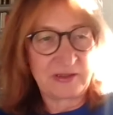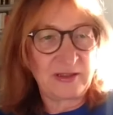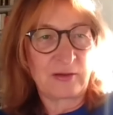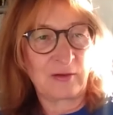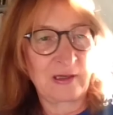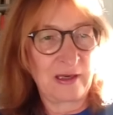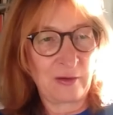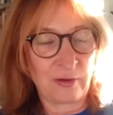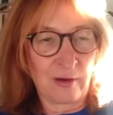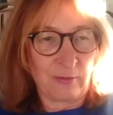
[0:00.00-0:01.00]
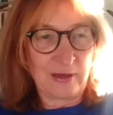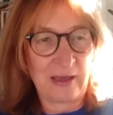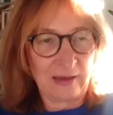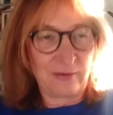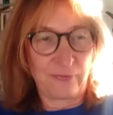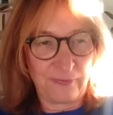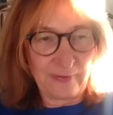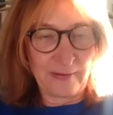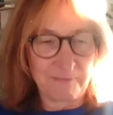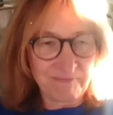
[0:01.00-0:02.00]
particularly, you know, kind
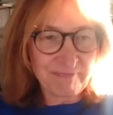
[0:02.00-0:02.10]
of